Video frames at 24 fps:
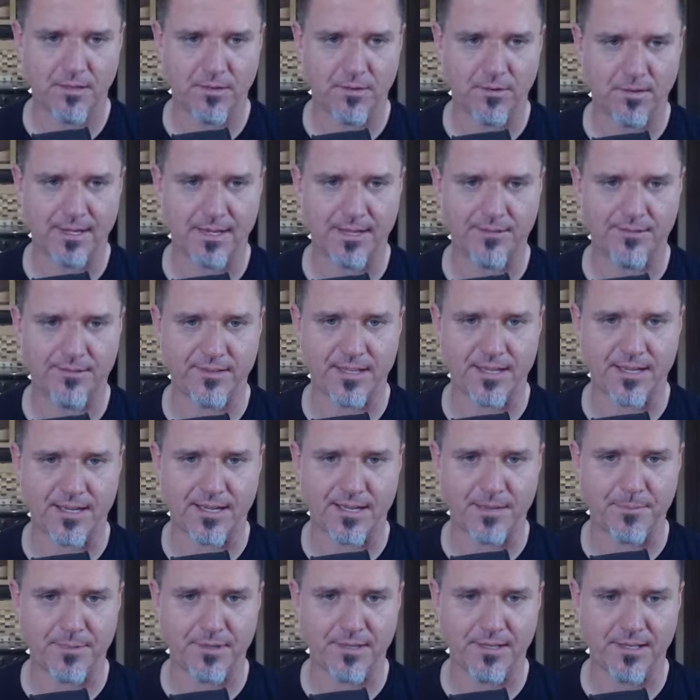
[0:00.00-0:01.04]
You guys
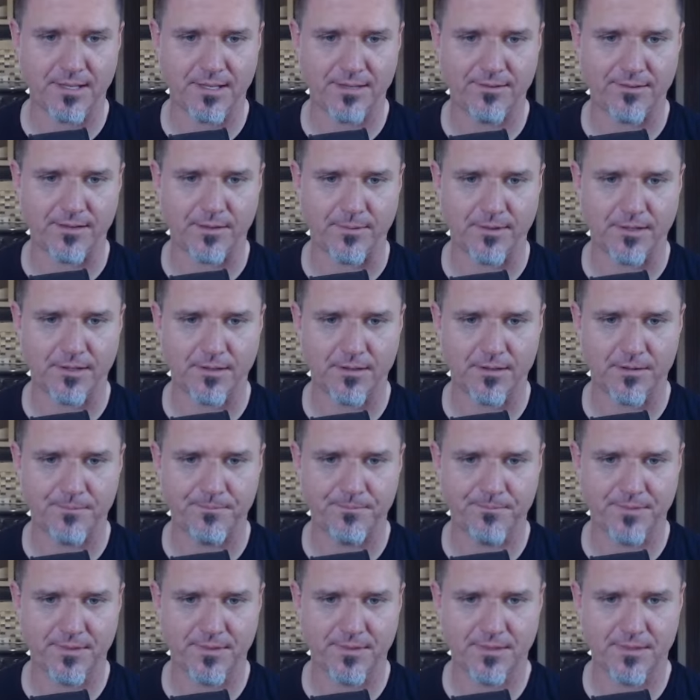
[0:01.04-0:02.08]
die, please. There we go.
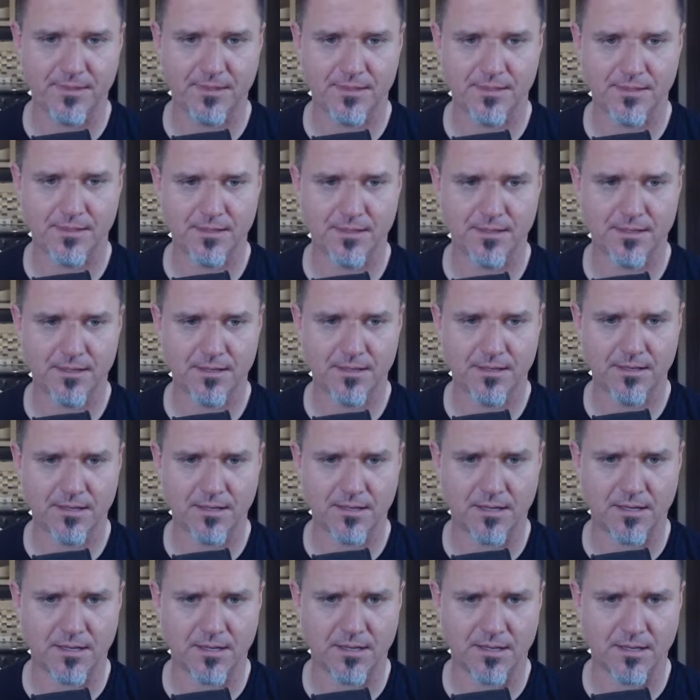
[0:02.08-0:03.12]

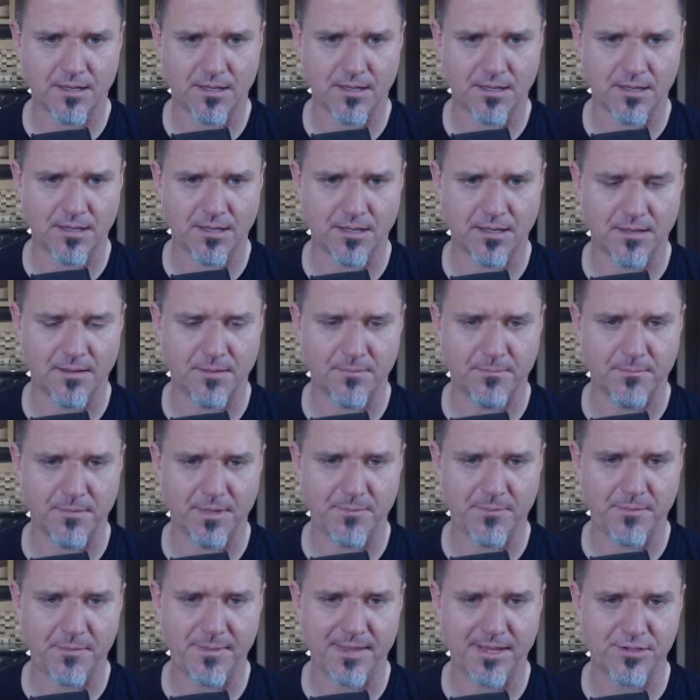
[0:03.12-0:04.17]
Uh,
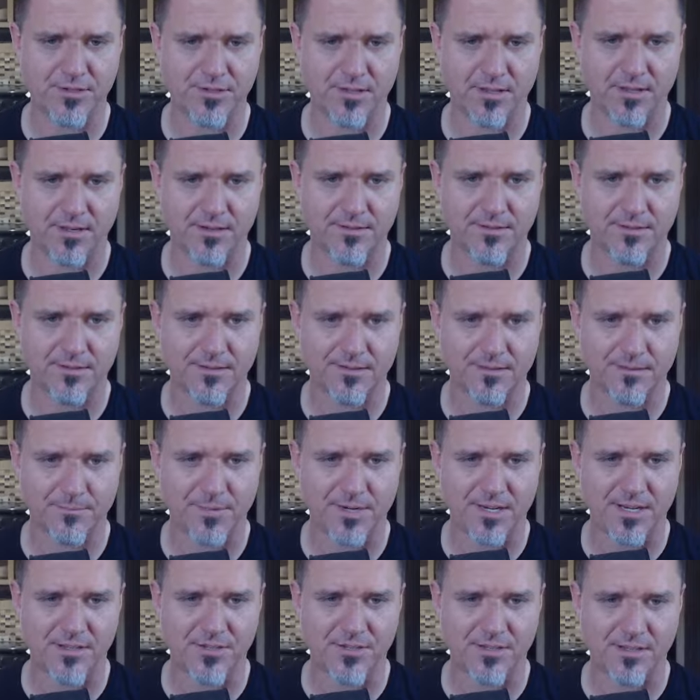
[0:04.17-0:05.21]
let me make sure there's... I'm
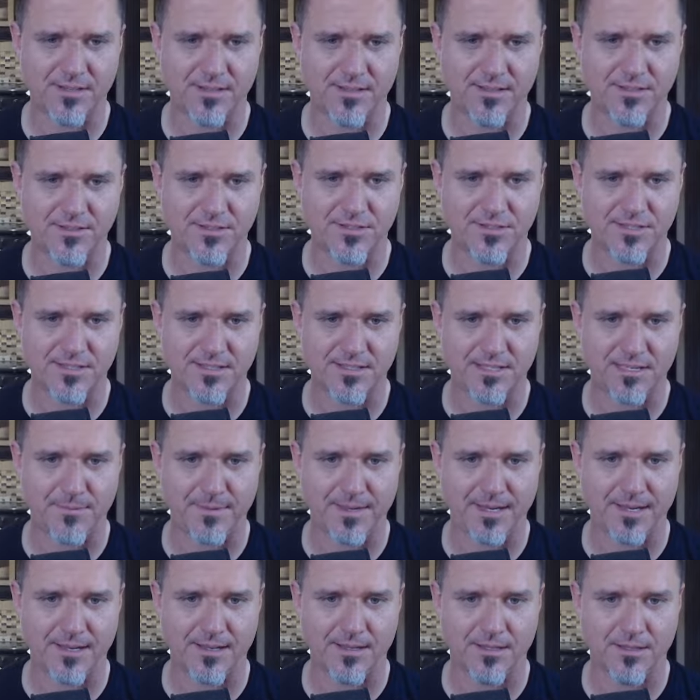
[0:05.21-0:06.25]
pretty sure that this is just going to
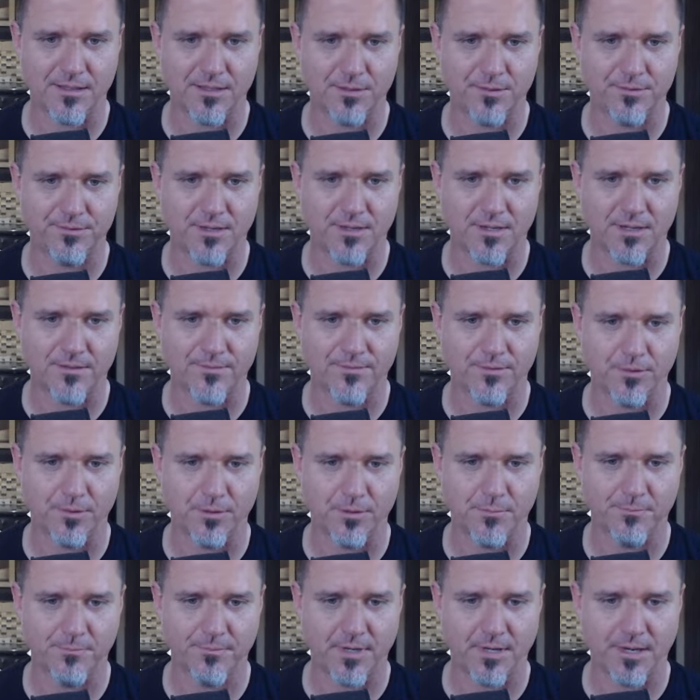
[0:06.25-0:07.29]
be a closed-off
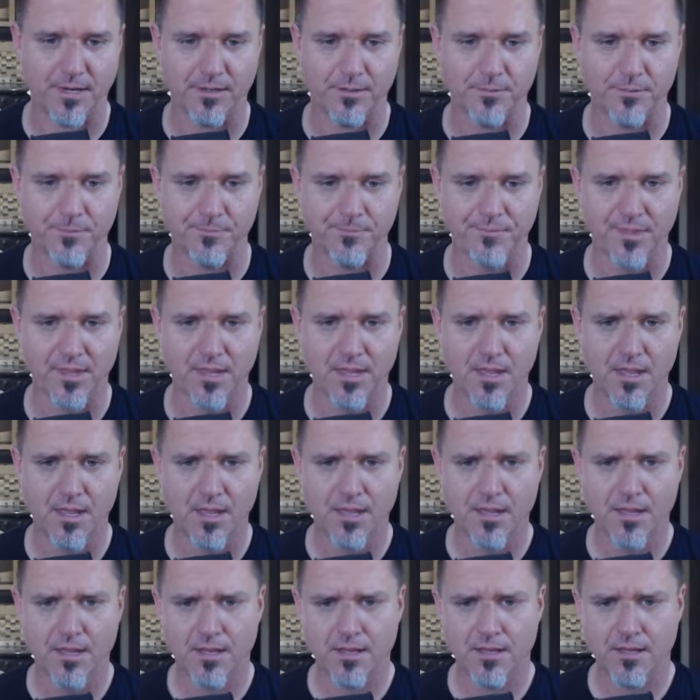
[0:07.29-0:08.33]
room. All right, cool.
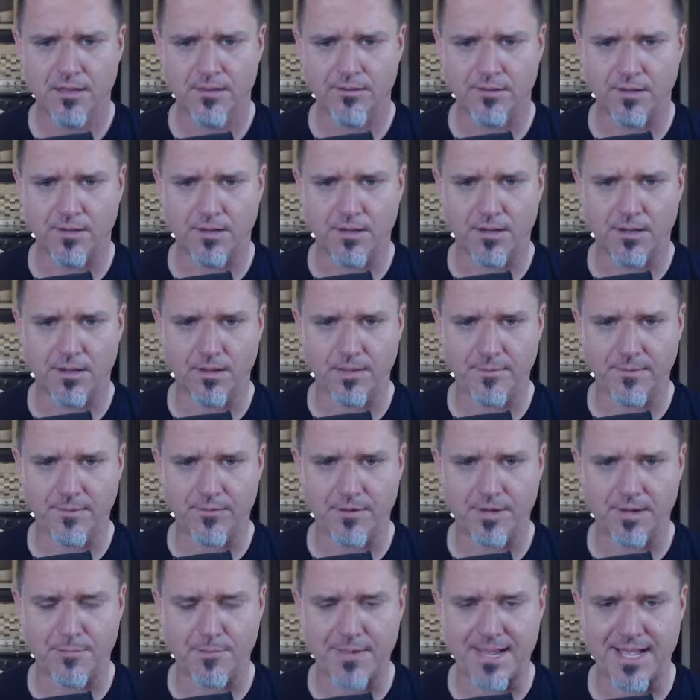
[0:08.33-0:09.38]
So let me
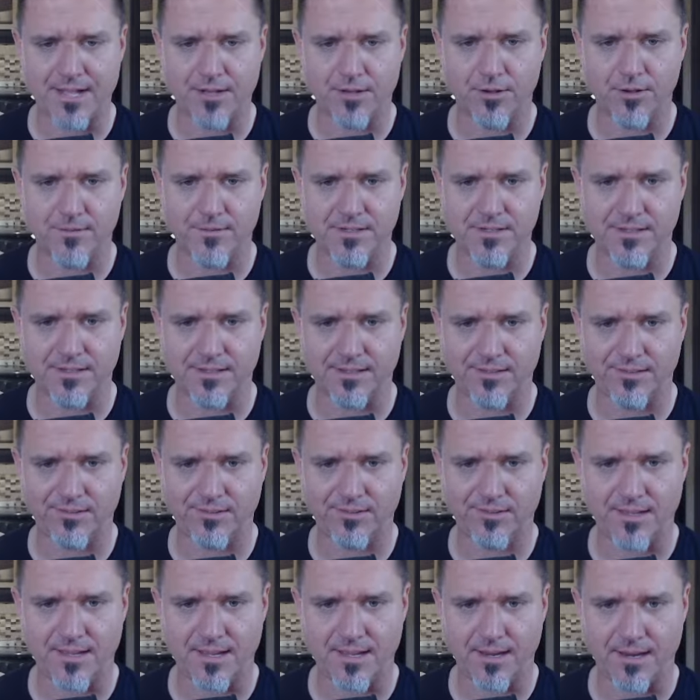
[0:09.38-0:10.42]
run back over to the
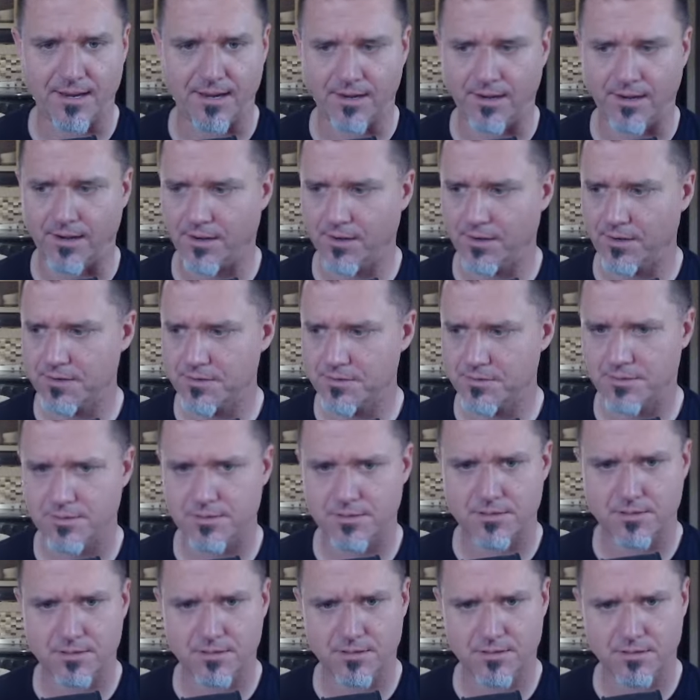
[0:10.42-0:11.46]

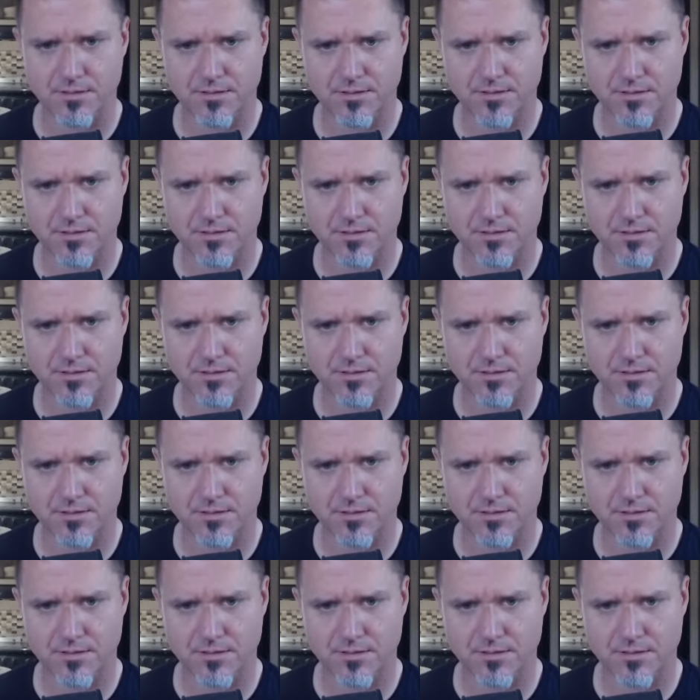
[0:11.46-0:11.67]
stairs.